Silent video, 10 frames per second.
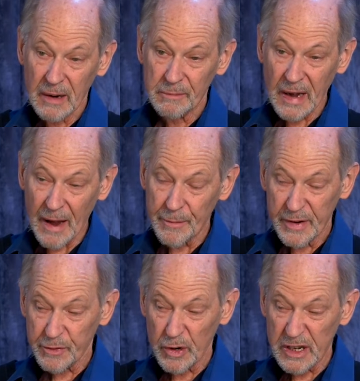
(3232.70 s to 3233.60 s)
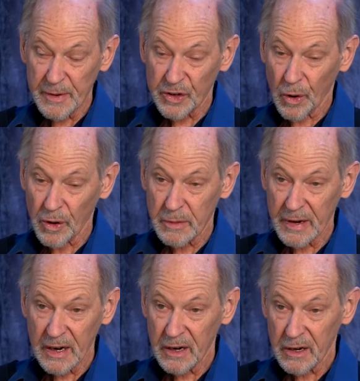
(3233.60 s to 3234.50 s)
I mean, I've just recently
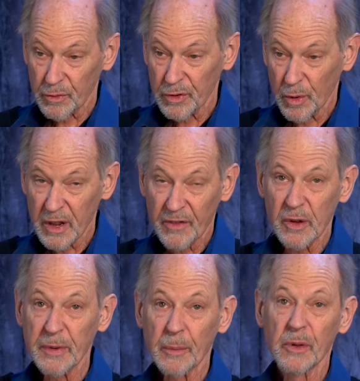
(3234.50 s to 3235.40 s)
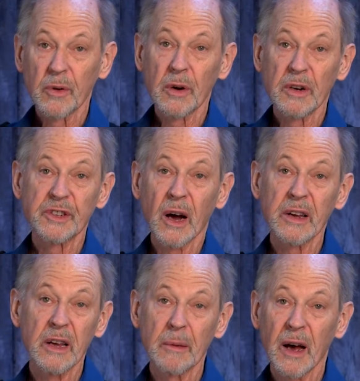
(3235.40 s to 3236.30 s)
been told to me, you're one of the few people in the
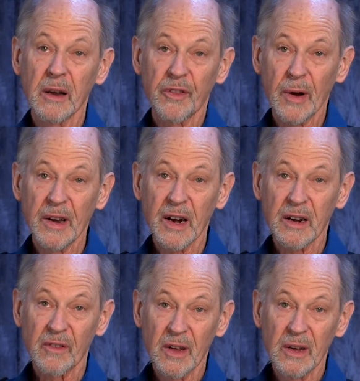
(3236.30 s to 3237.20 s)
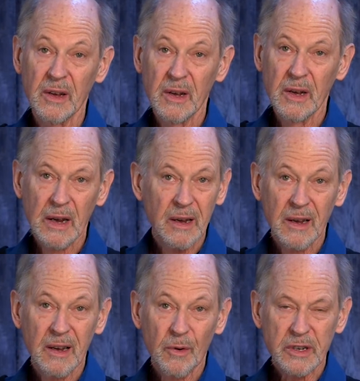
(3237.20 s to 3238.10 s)
world who's talking about a threat narrative,
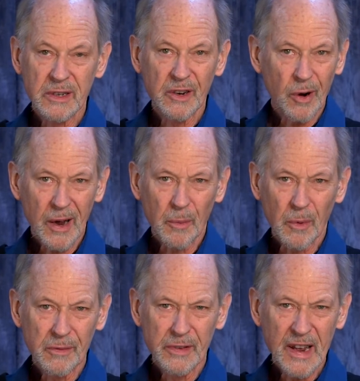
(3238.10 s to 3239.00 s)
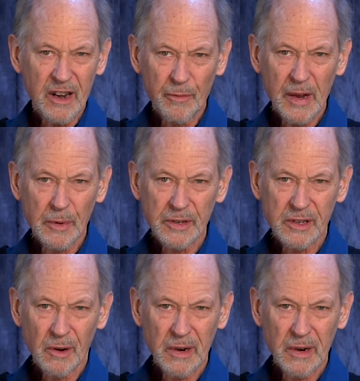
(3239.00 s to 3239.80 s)
which is incredible. Native